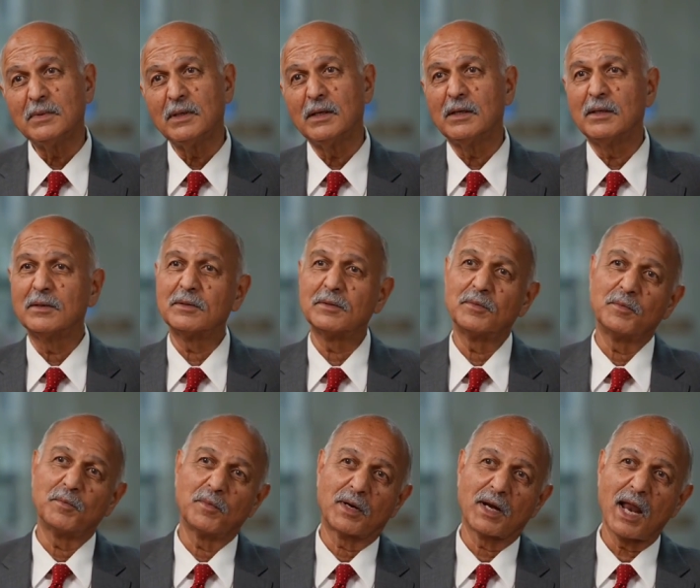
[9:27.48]
uh
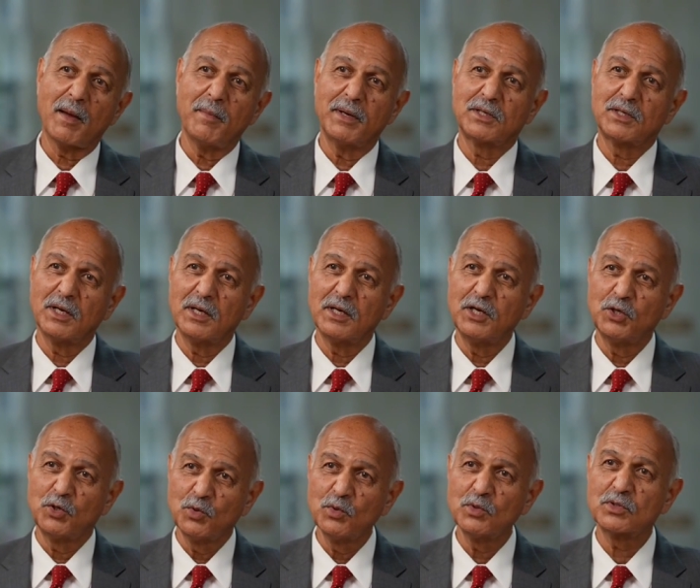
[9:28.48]
climate uh,
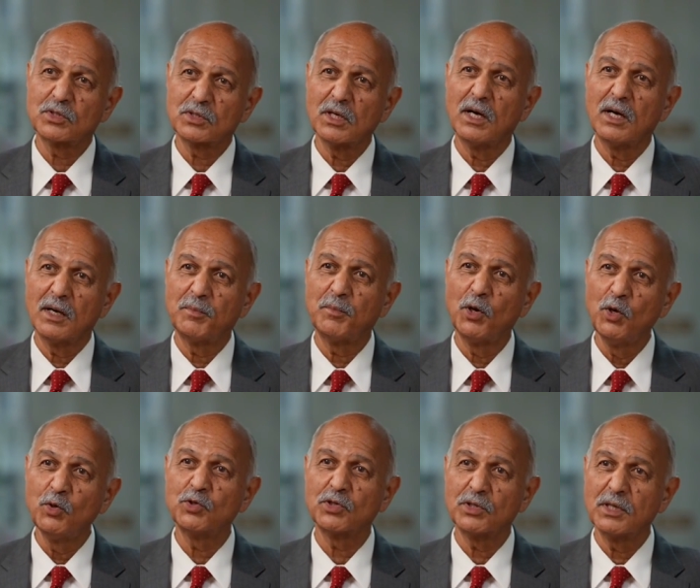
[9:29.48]
issues,
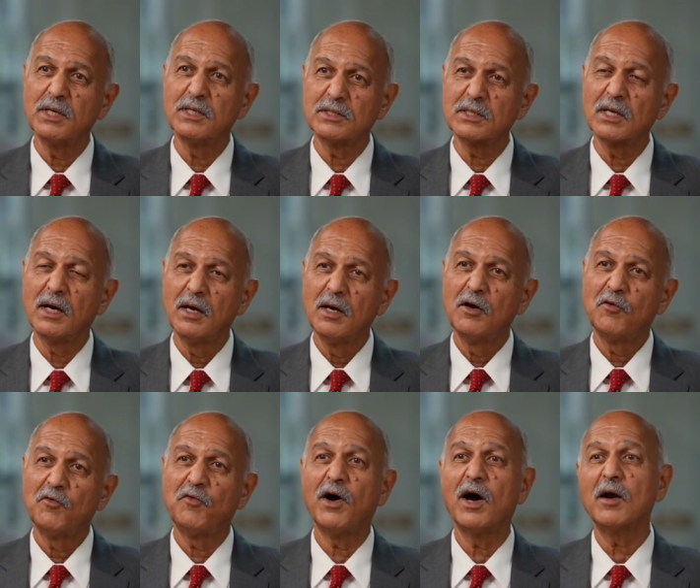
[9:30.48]
pollution is
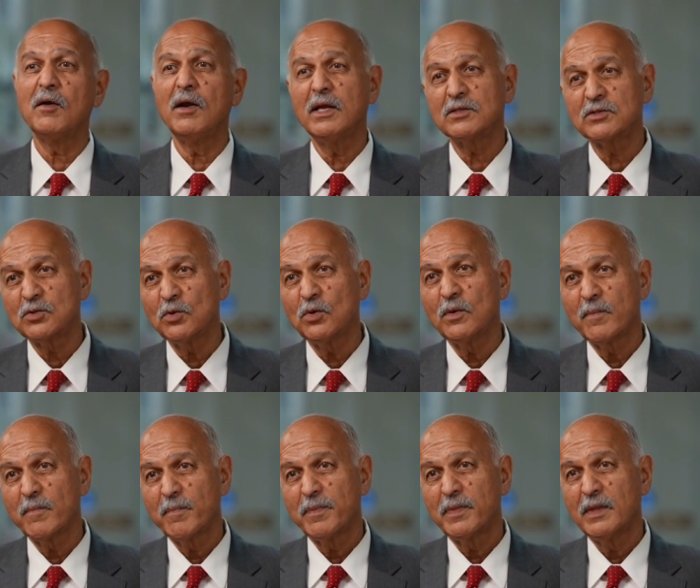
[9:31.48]
far less so.
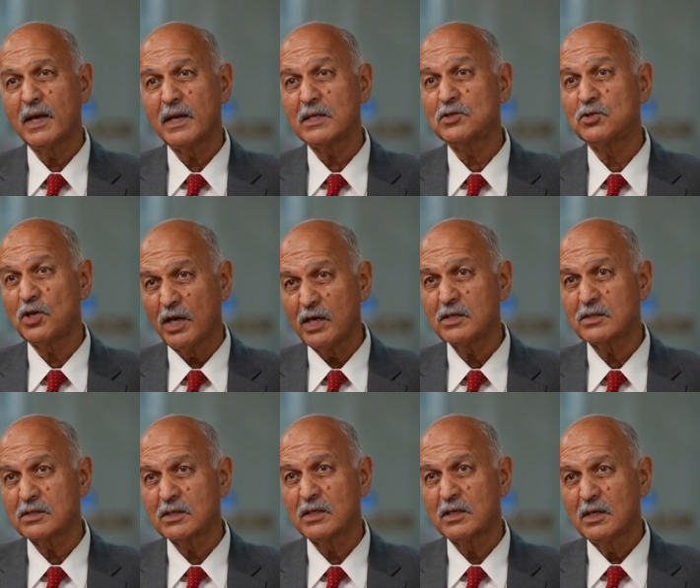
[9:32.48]
That has
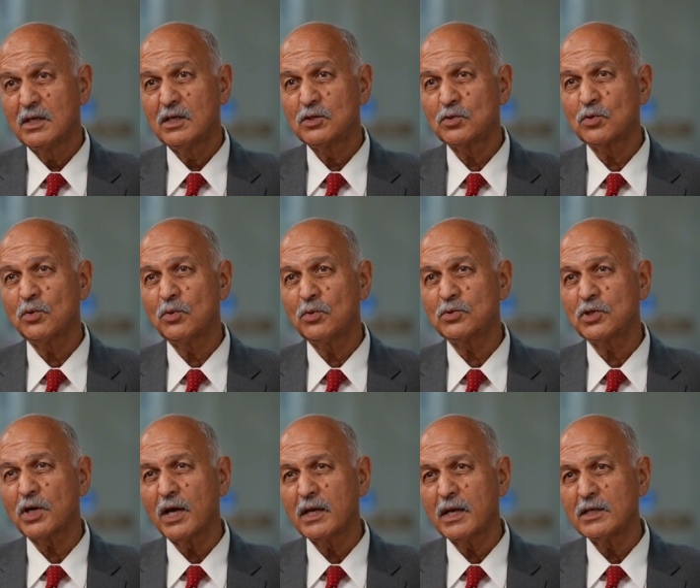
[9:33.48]
changed. So,
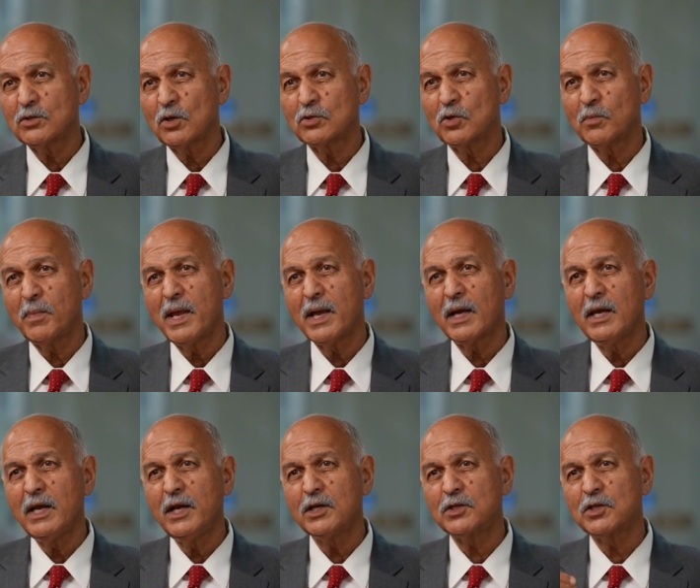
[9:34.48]
China is also playing a
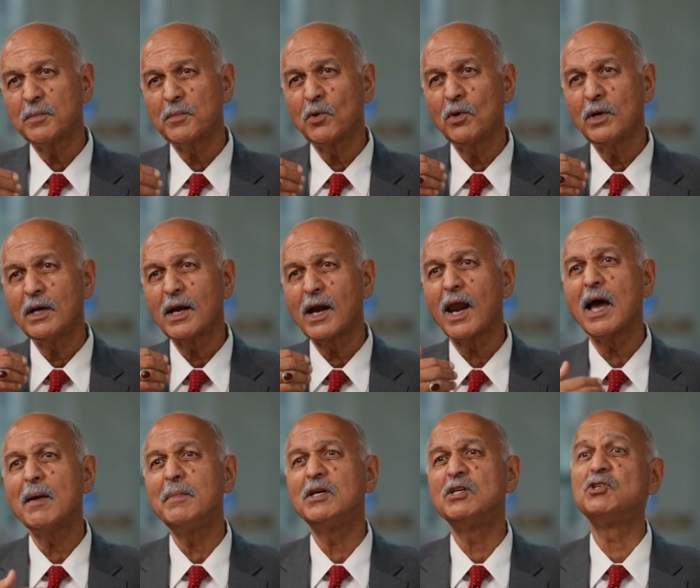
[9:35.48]
leadership role in
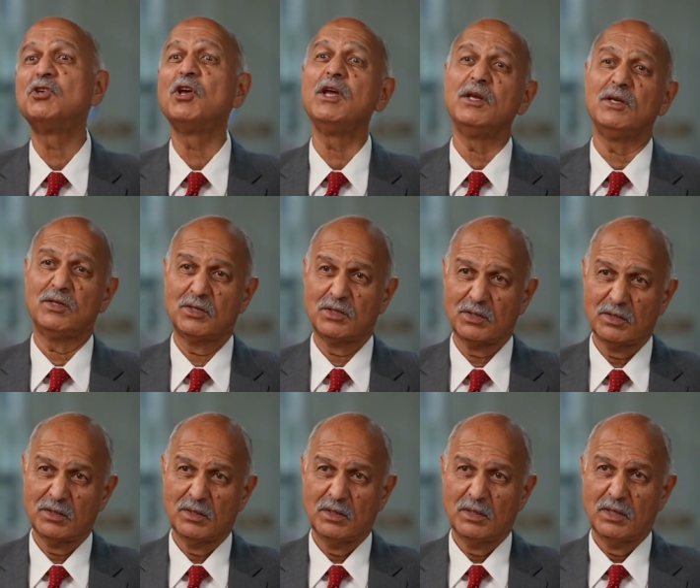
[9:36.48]
climate change,
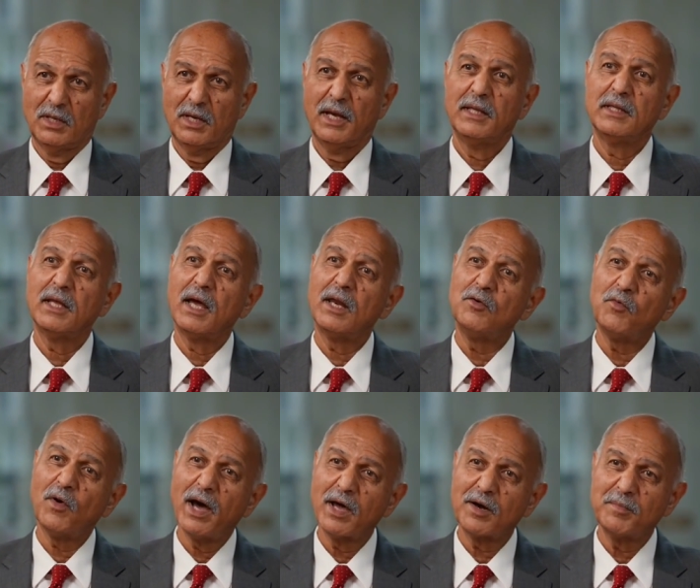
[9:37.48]
in the
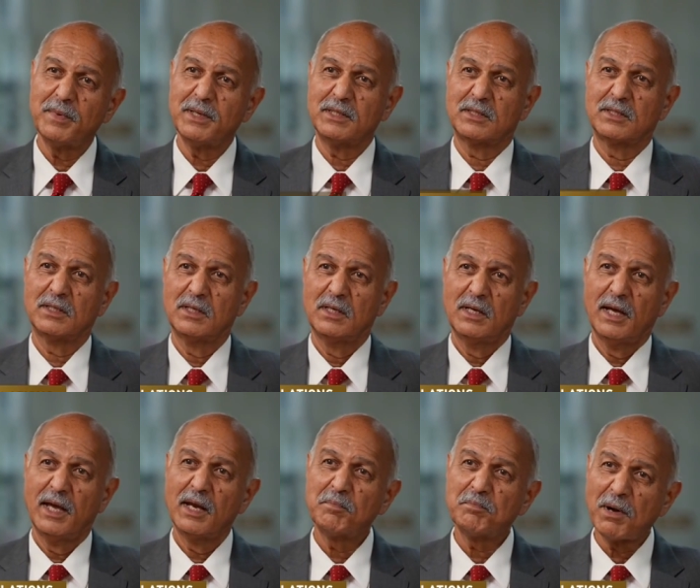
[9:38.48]
environment,
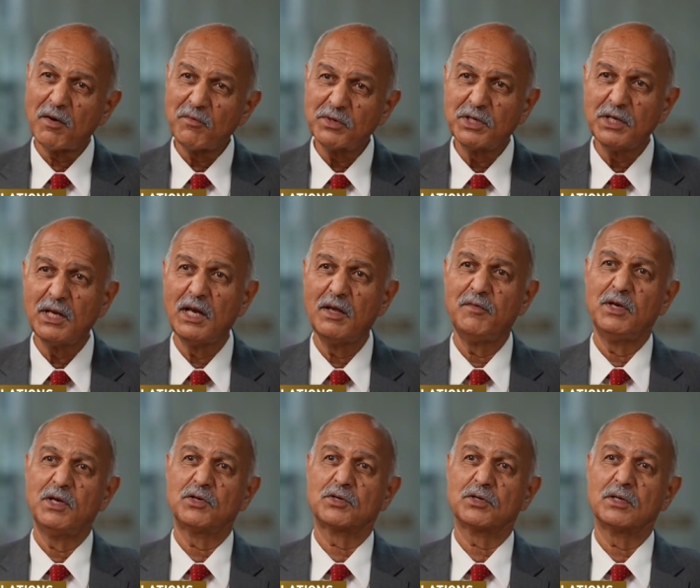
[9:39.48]
and poverty
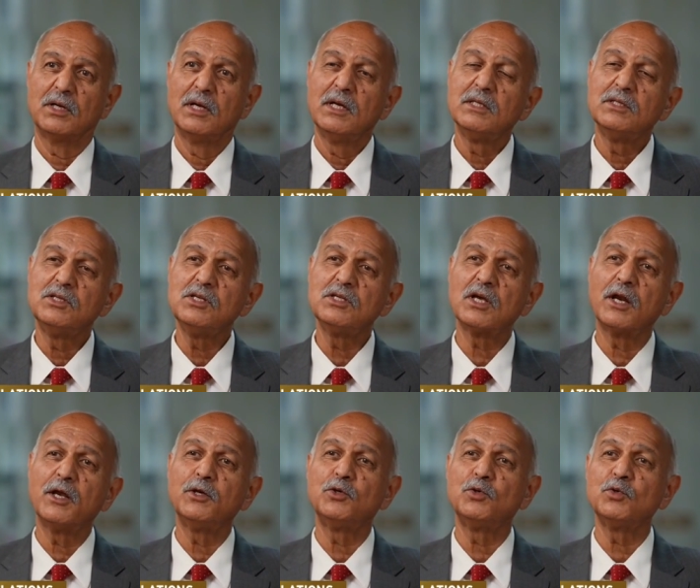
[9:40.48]
alleviation. These are
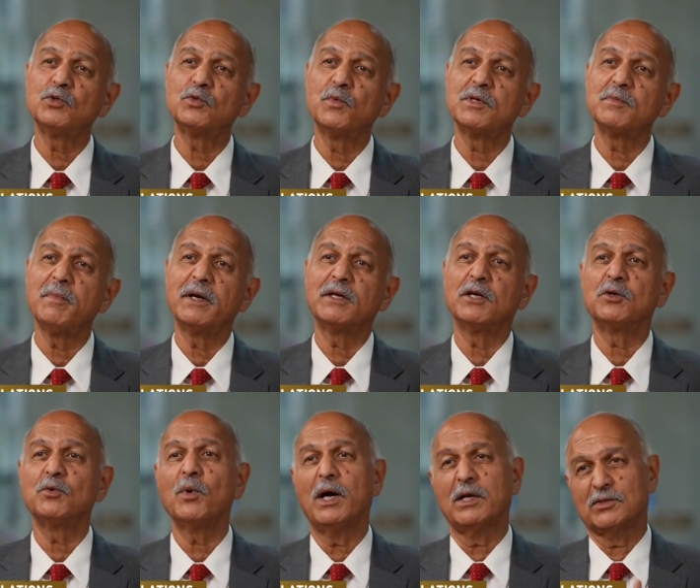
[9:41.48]
issues which matter
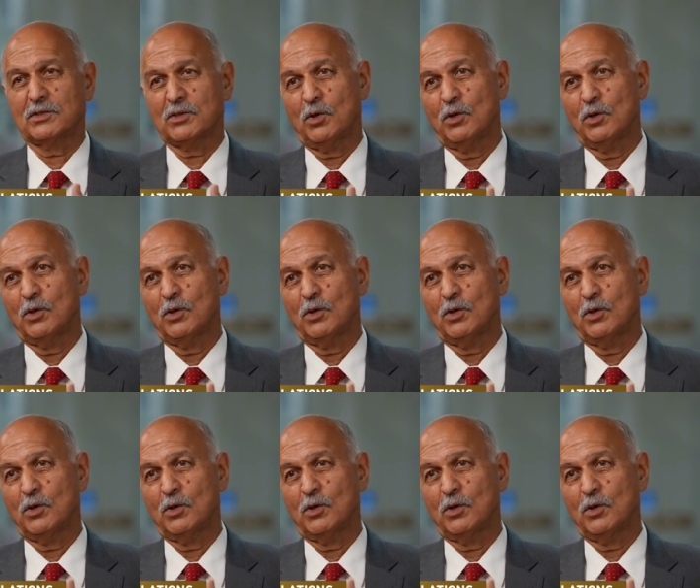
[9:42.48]
to us